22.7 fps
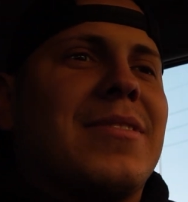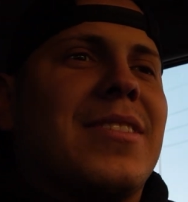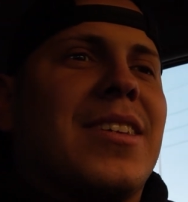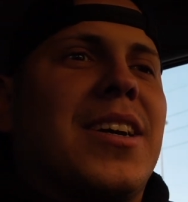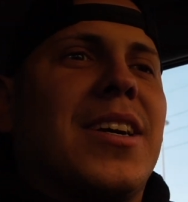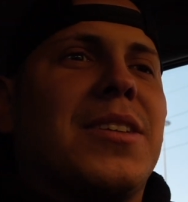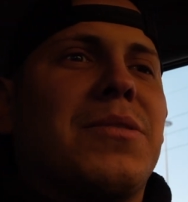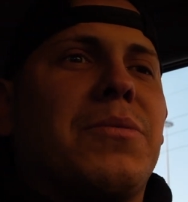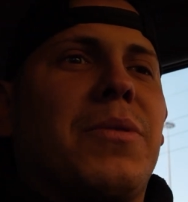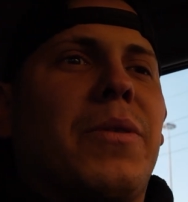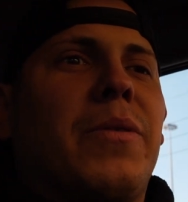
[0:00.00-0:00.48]

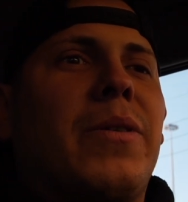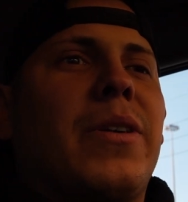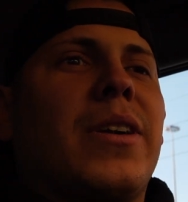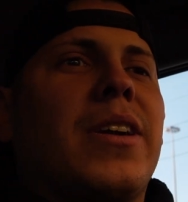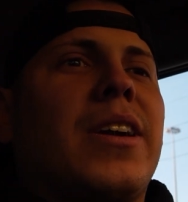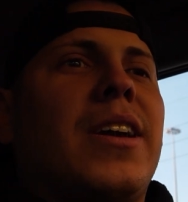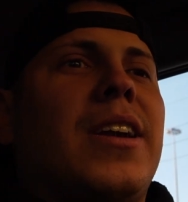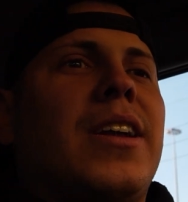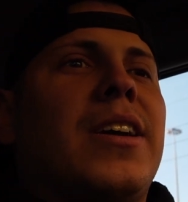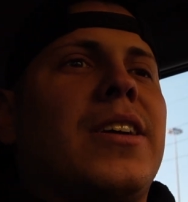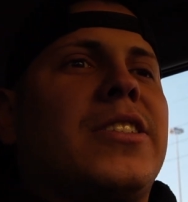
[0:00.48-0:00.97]
Cause we were
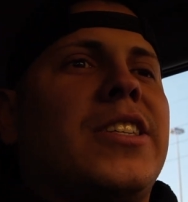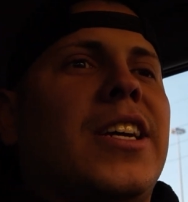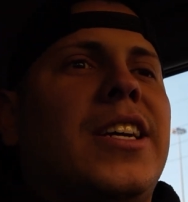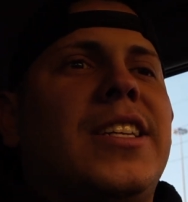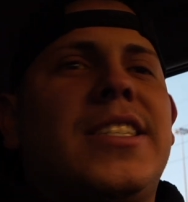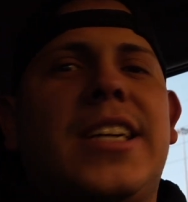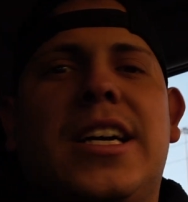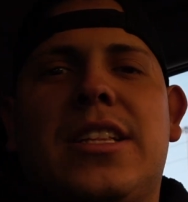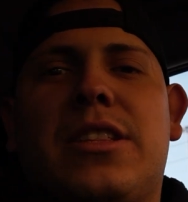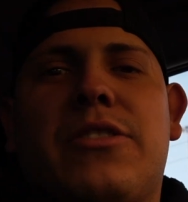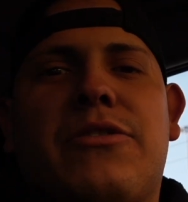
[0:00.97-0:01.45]
gonna
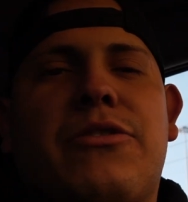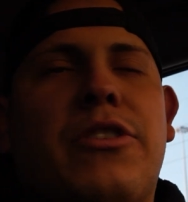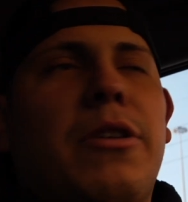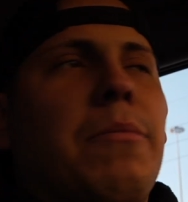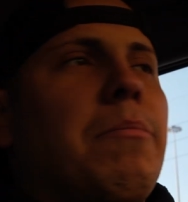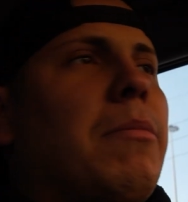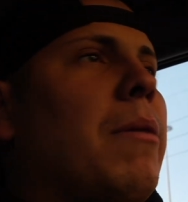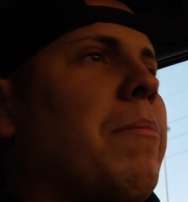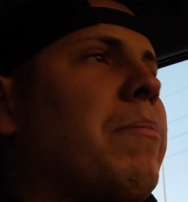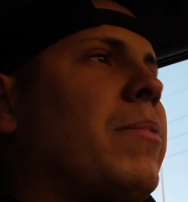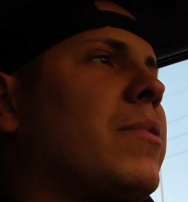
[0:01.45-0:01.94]
change out the
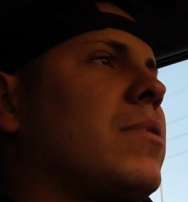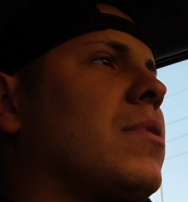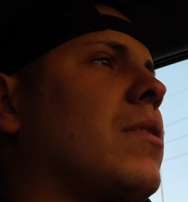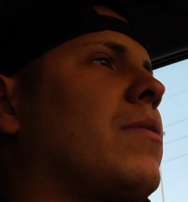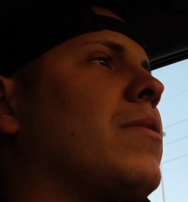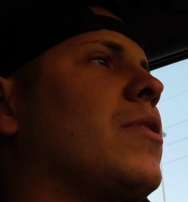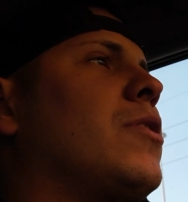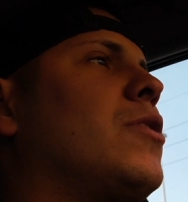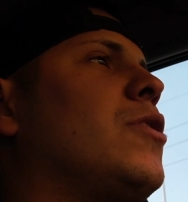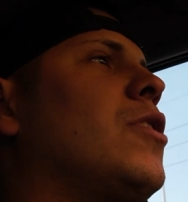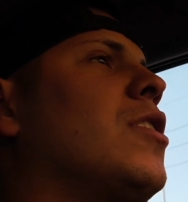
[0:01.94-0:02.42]
front bumpers of
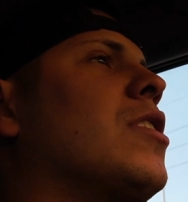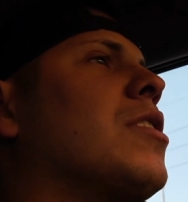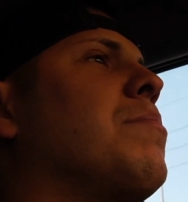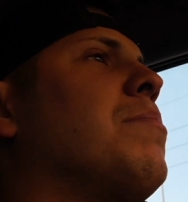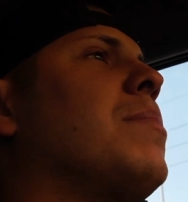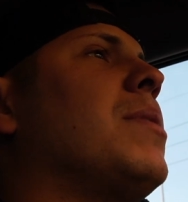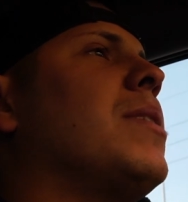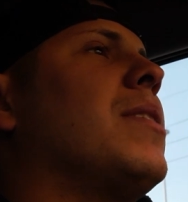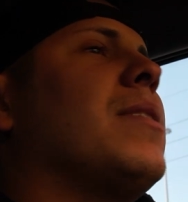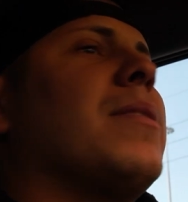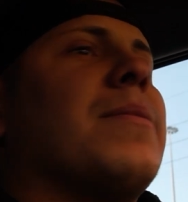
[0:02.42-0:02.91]
the trucks,
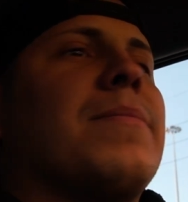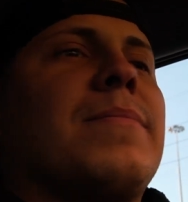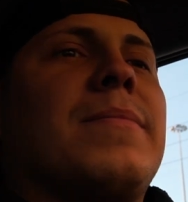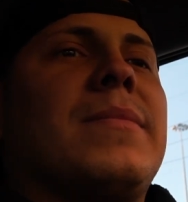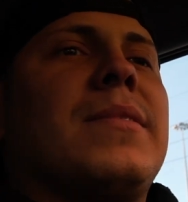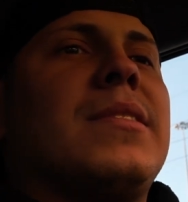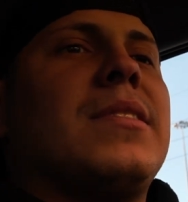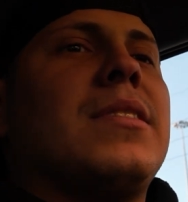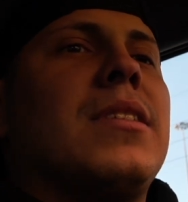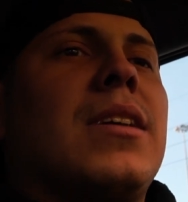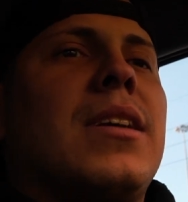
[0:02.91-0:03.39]
but
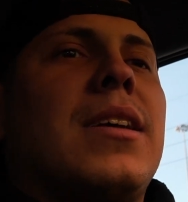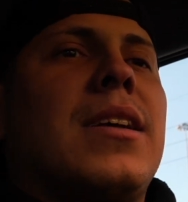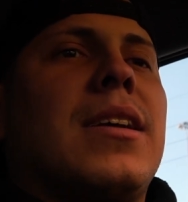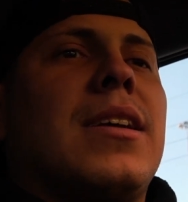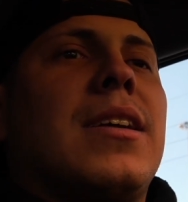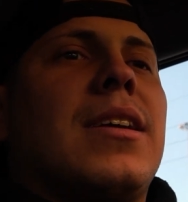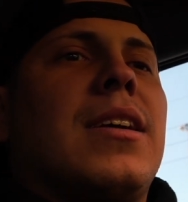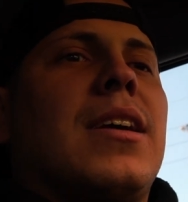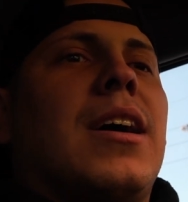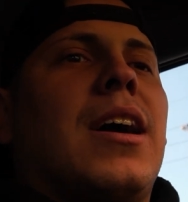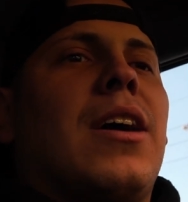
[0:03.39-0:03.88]

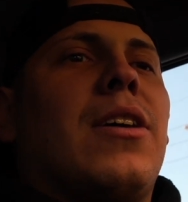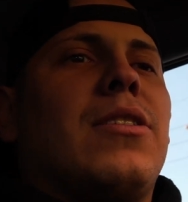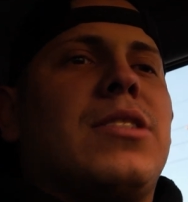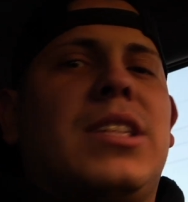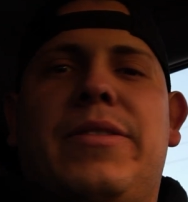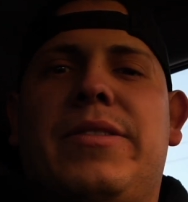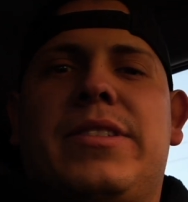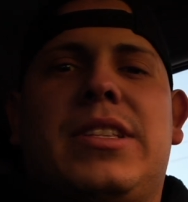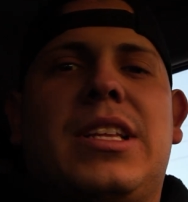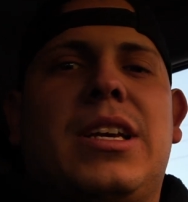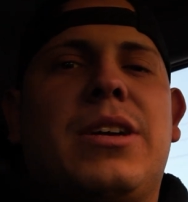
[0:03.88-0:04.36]
I don't
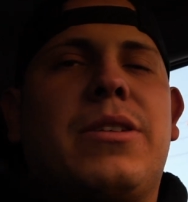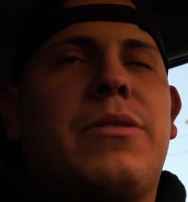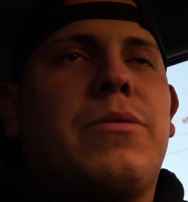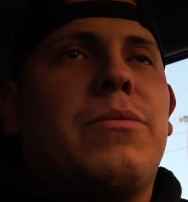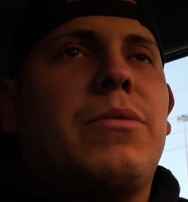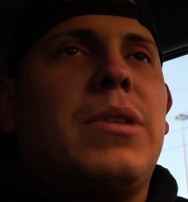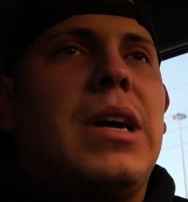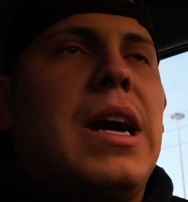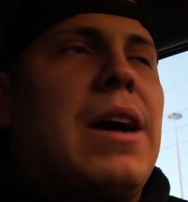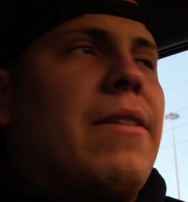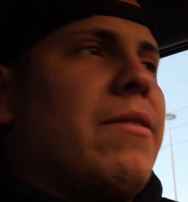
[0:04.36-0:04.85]
even think
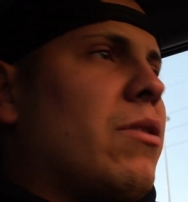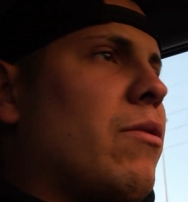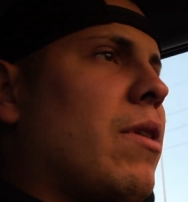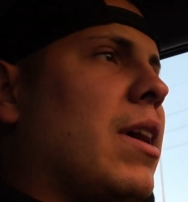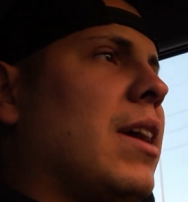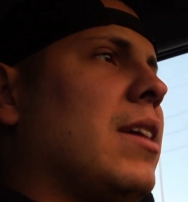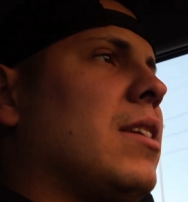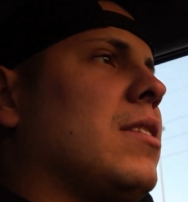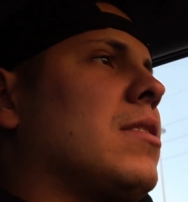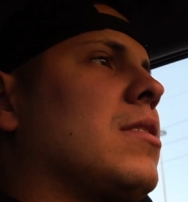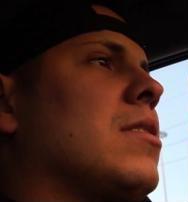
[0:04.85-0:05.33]
we have the
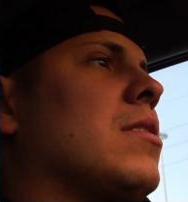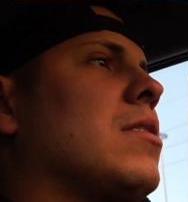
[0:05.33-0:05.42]
right